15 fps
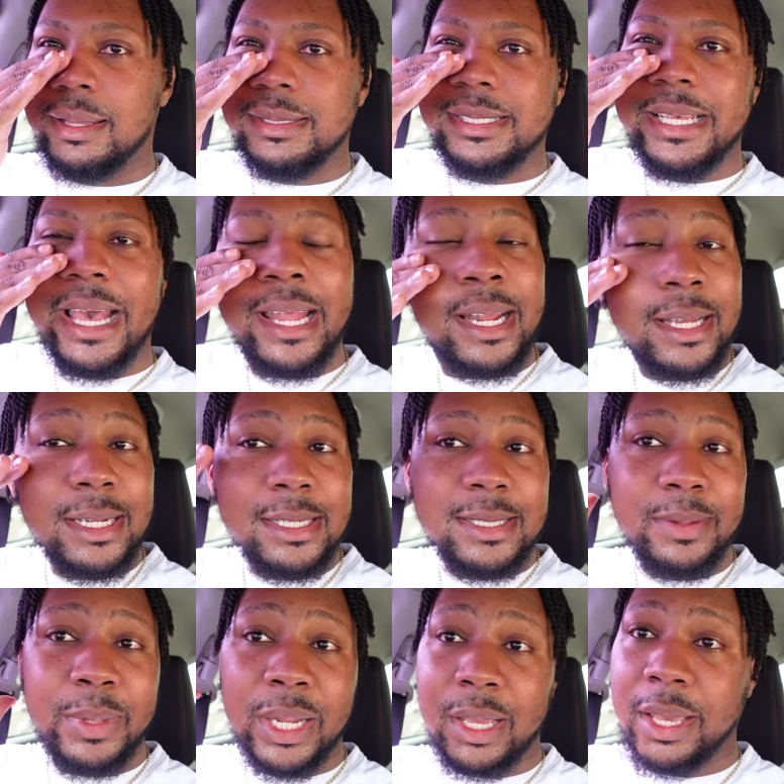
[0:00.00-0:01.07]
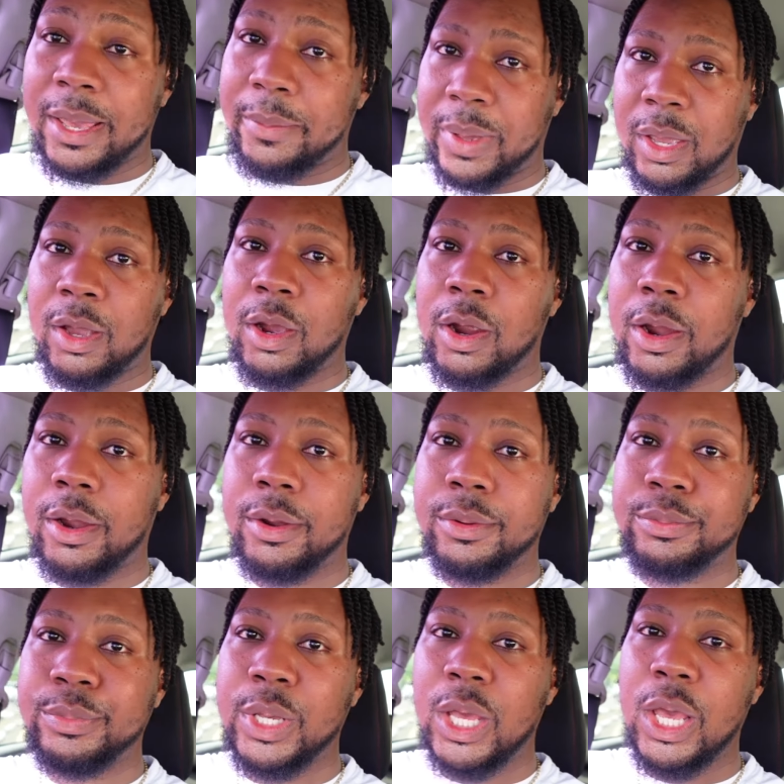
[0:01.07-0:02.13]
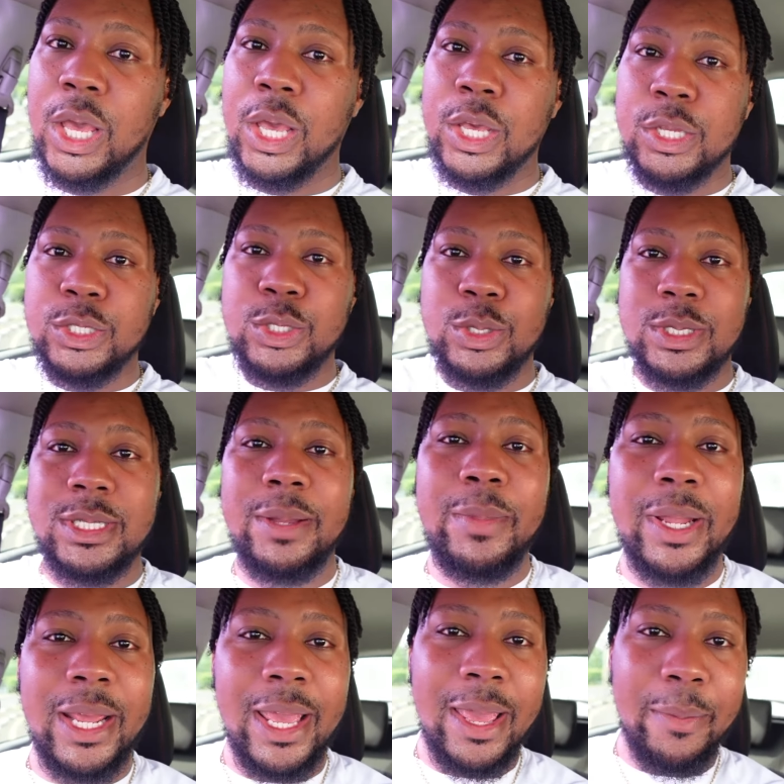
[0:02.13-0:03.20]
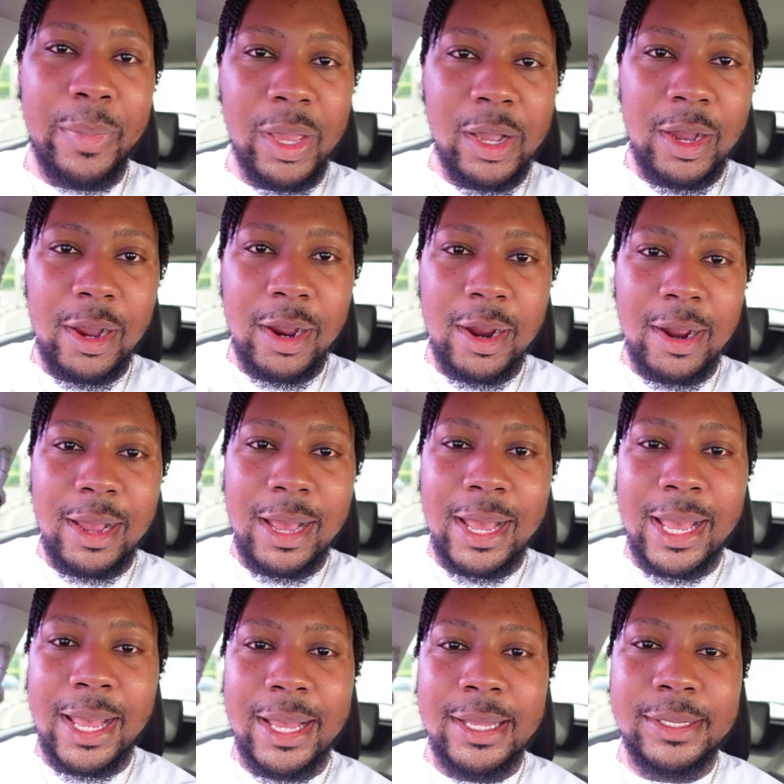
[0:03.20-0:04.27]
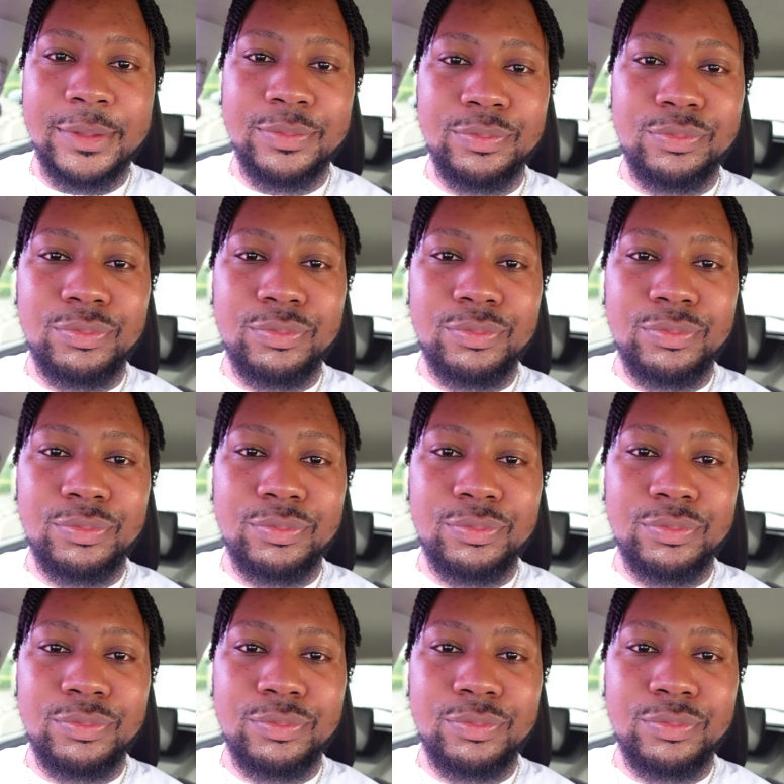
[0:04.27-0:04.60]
technically somebody hit my car. So somebody hit my car and